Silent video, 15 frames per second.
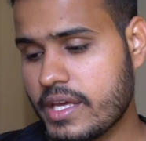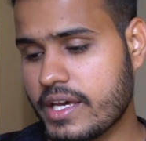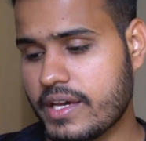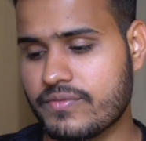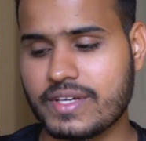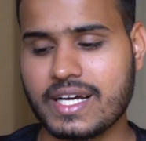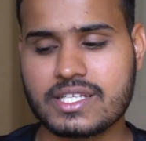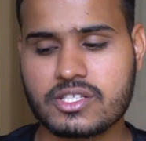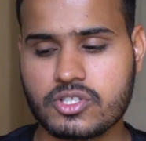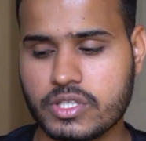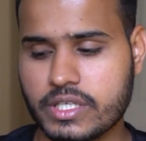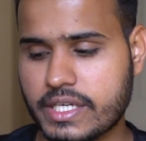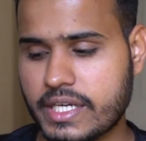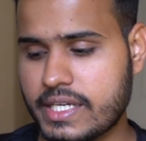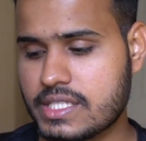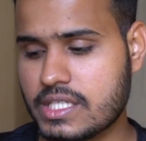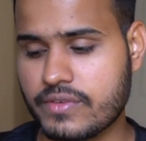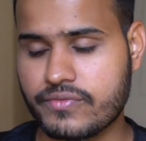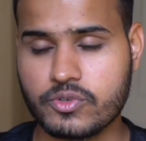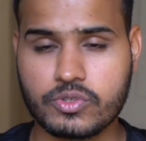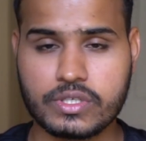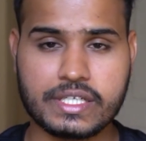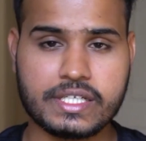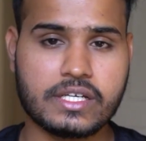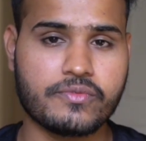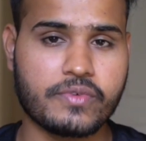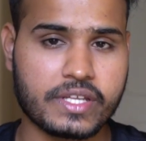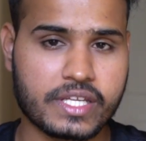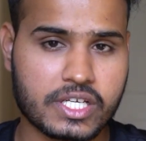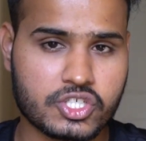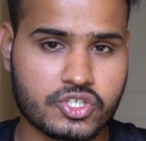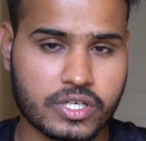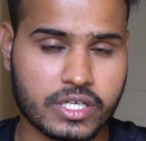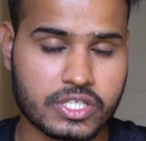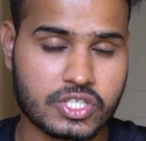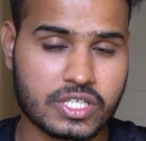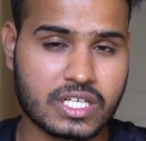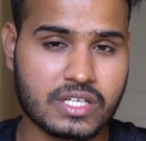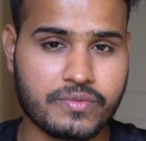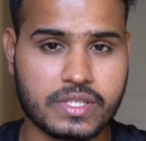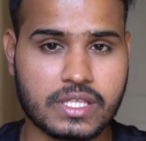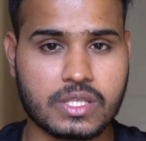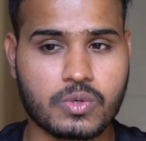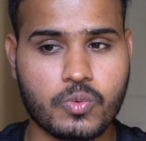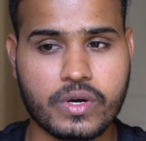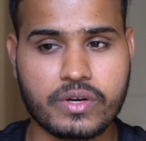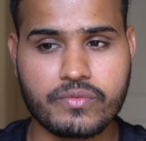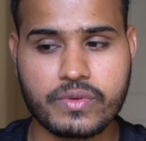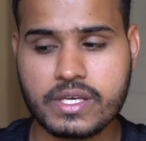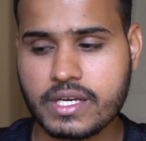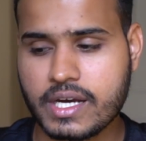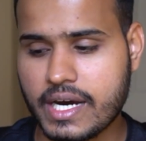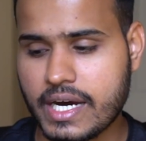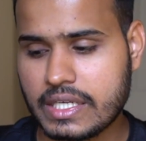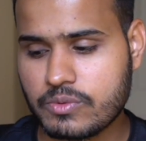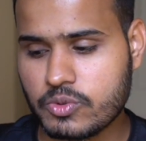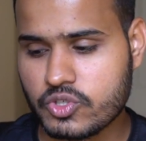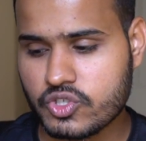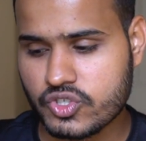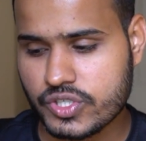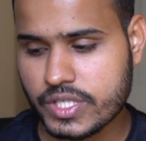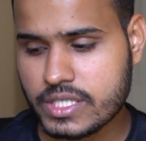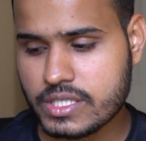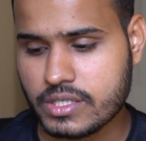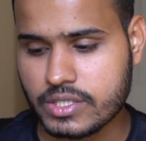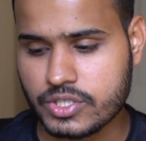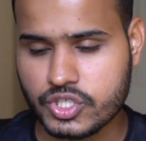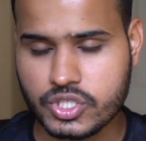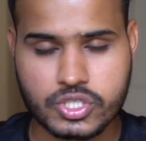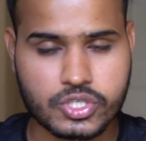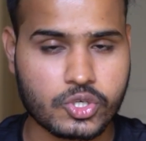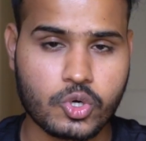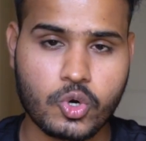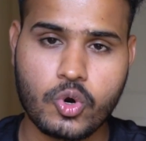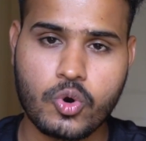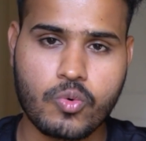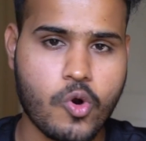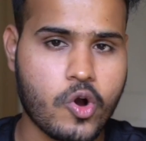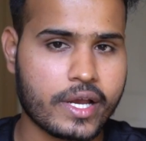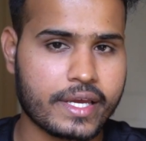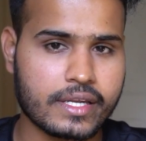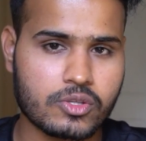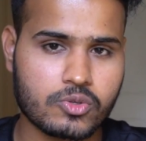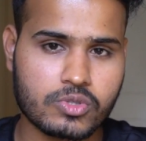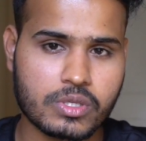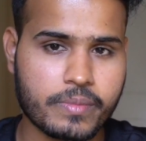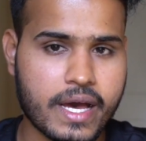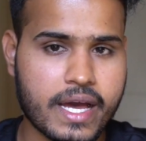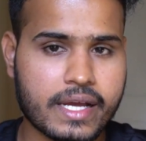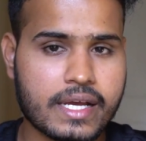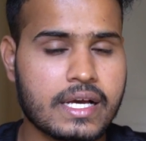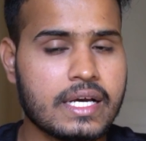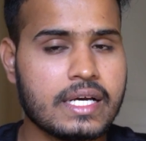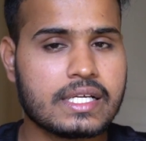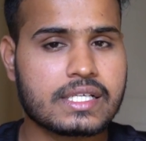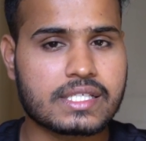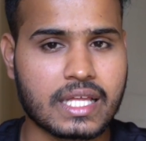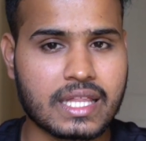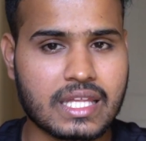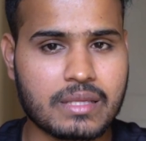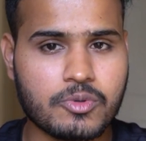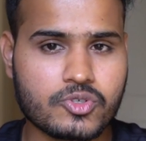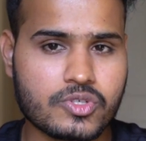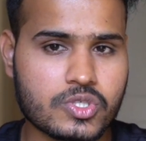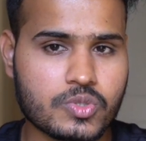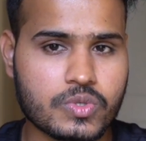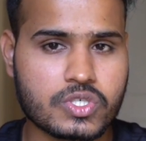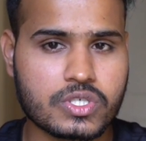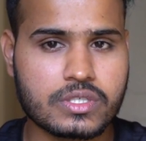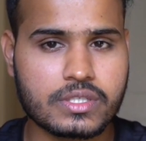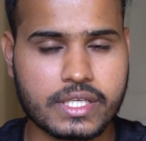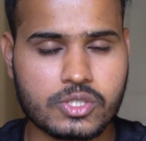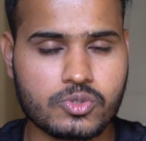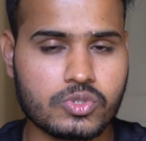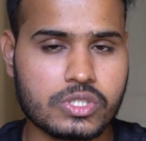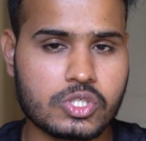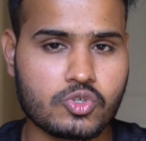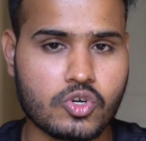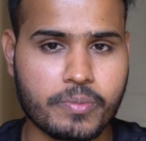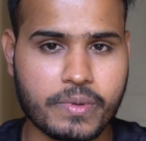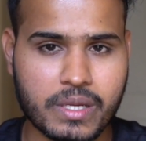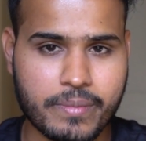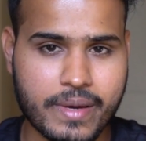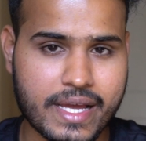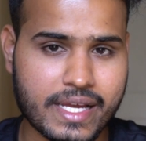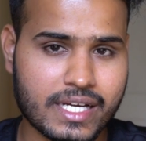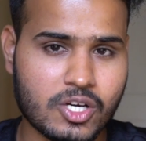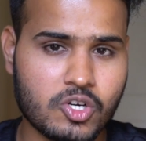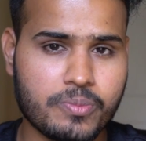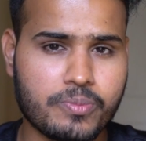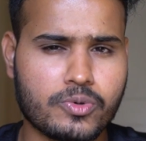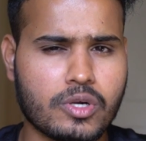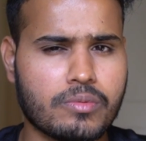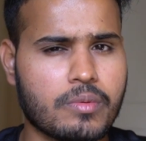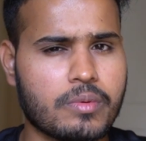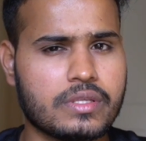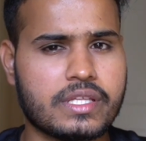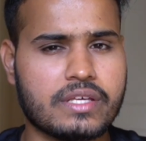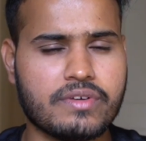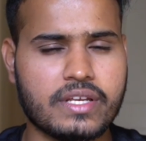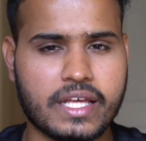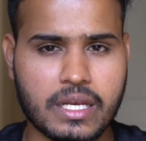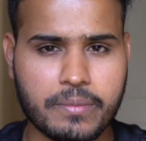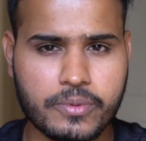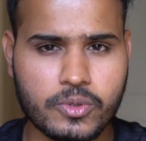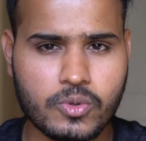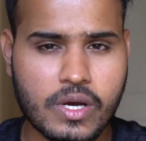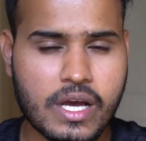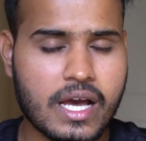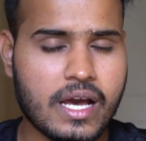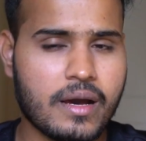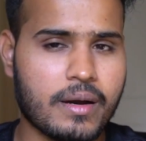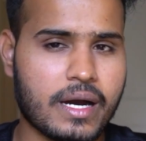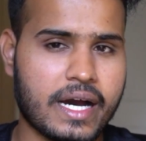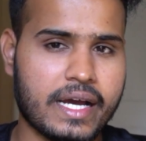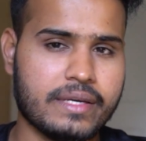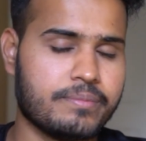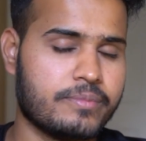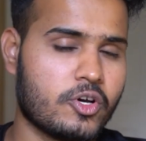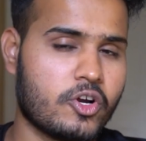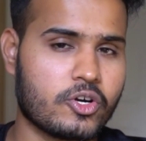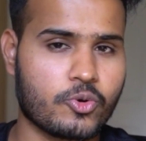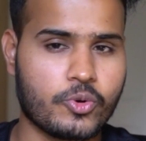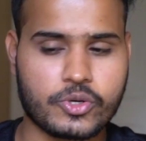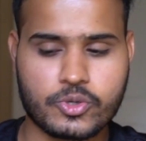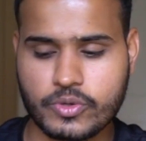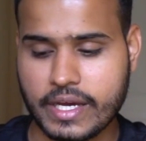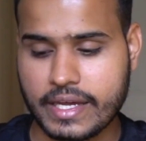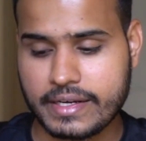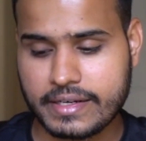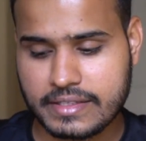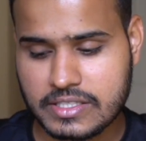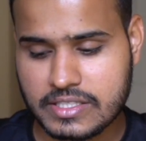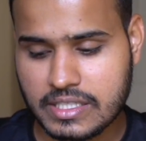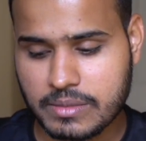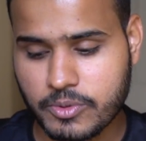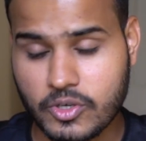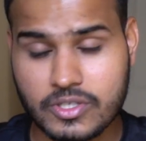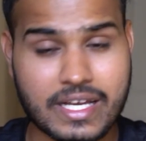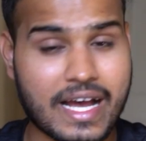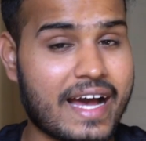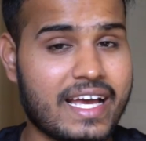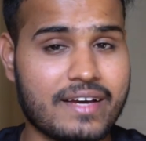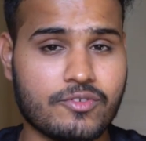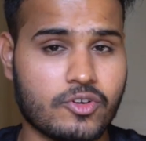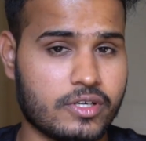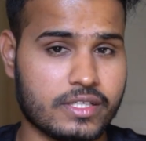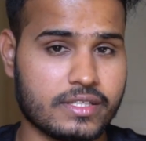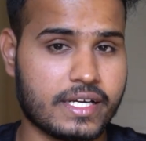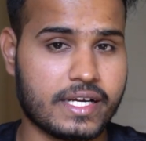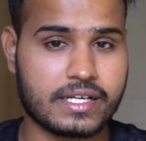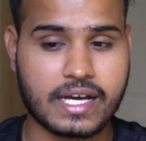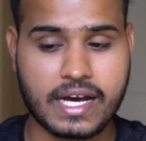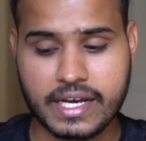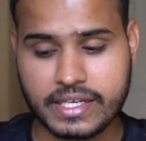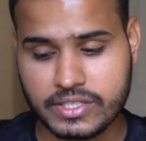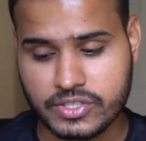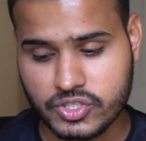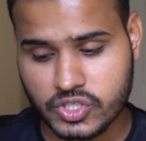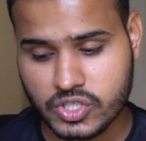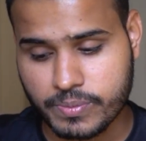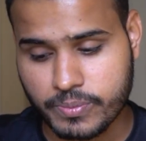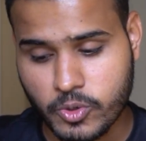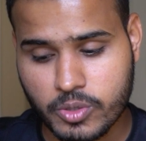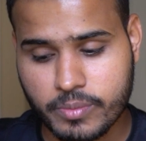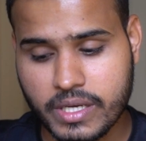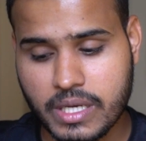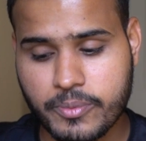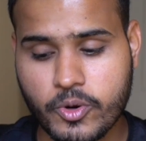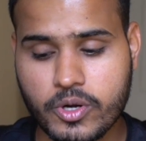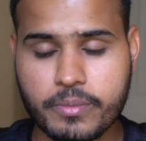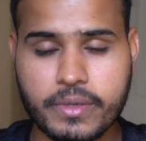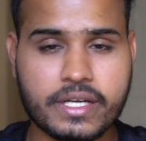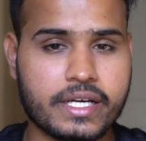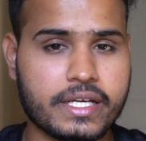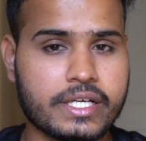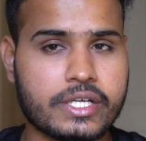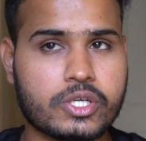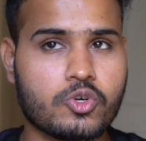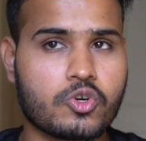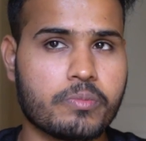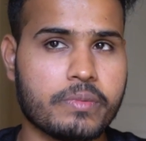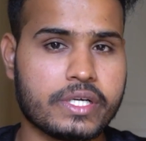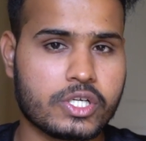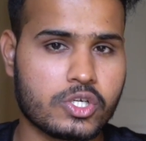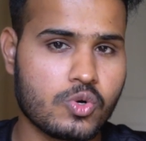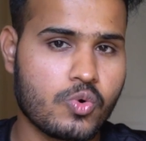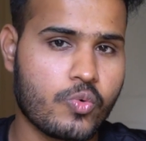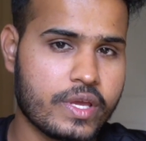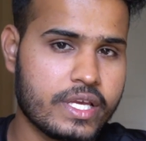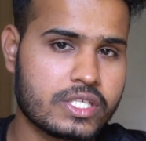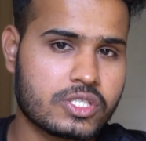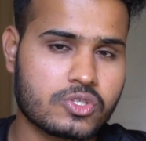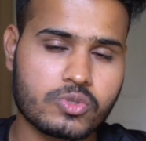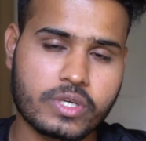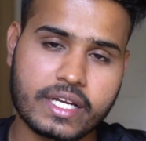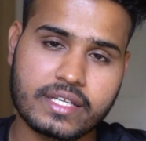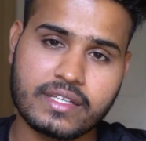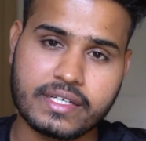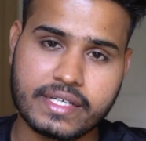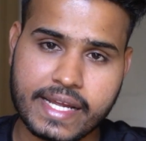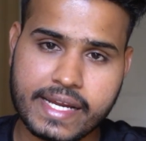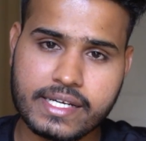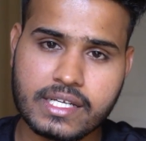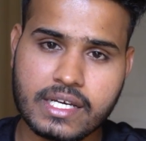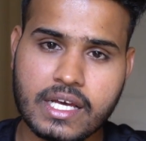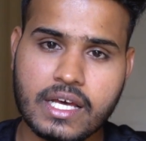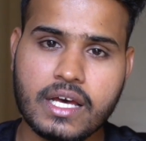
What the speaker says: If that's not the case, if you need it very urgently within the 1 week, I would suggest just to go walk in into the bank, tell them your situation that you need to open a bank account. Probably they will help you. I'm not going to guarantee this thing because I have not done that. I just booked my appointment. It took me 2 weeks to get the date.